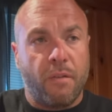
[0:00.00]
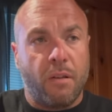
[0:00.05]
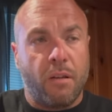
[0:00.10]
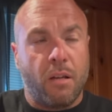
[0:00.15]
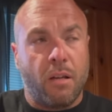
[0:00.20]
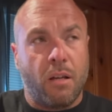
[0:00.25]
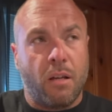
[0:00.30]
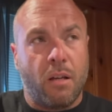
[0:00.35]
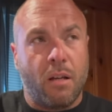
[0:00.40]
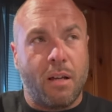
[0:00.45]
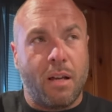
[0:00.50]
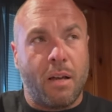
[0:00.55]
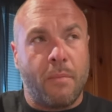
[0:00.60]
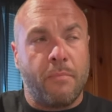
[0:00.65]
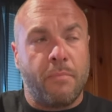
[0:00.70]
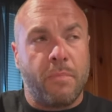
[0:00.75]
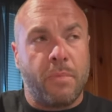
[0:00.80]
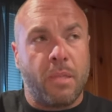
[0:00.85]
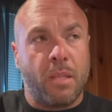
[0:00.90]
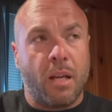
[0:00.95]

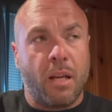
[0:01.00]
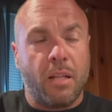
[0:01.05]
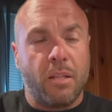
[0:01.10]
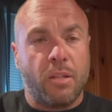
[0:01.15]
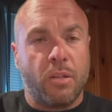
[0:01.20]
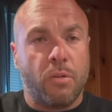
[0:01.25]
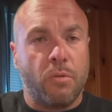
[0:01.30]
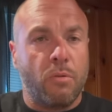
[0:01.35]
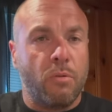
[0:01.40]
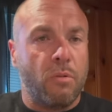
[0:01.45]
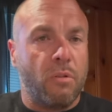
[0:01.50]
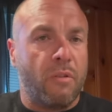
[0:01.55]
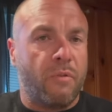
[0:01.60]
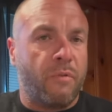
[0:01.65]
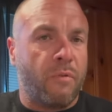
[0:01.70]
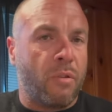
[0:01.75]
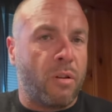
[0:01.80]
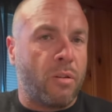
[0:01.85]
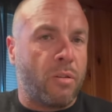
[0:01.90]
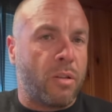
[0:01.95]
I'm not sure if
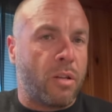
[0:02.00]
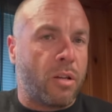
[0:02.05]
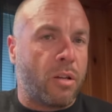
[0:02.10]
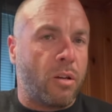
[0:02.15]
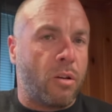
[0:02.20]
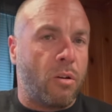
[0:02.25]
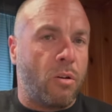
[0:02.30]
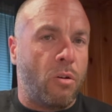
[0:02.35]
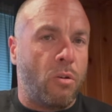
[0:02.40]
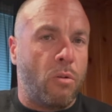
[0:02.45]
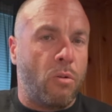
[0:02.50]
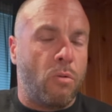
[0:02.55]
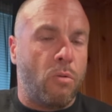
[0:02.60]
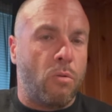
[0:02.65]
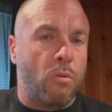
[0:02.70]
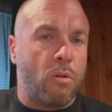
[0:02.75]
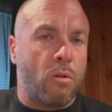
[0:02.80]
we're going to go